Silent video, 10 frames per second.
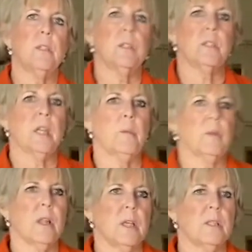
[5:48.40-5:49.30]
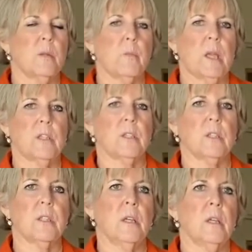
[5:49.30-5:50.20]
to stabilize the
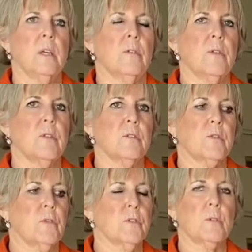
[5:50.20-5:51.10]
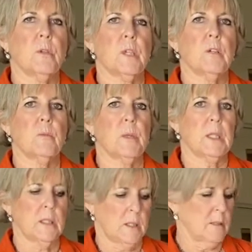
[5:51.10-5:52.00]
patient for those first critical
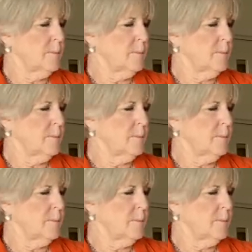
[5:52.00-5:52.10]
minutes.